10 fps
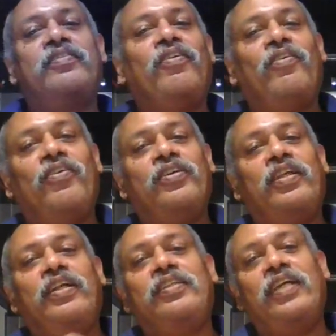thought
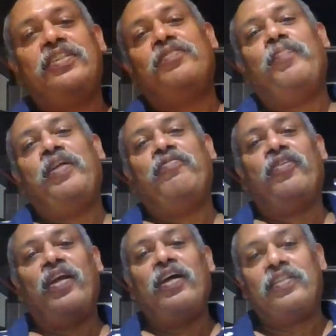that that's made
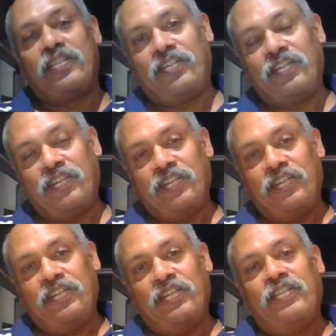for us.
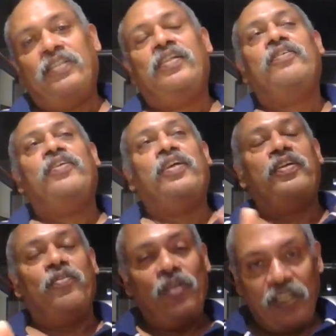
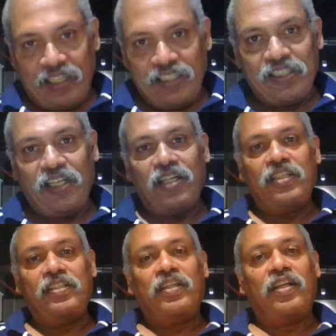Okay, only
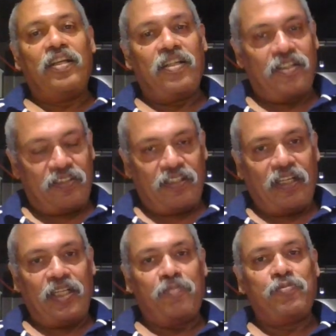recently there are
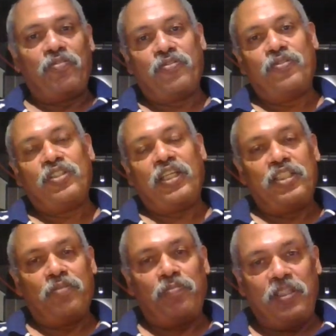attempts. Of course,
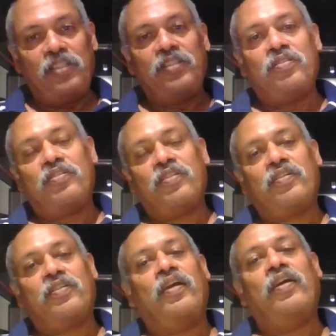Sketchup is
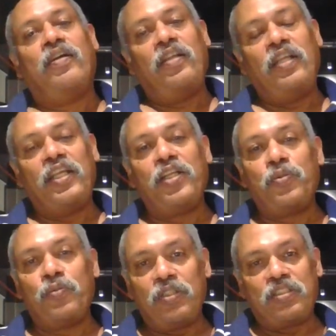leaning
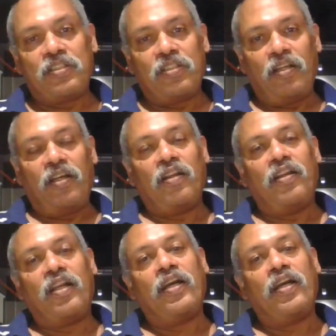towards regular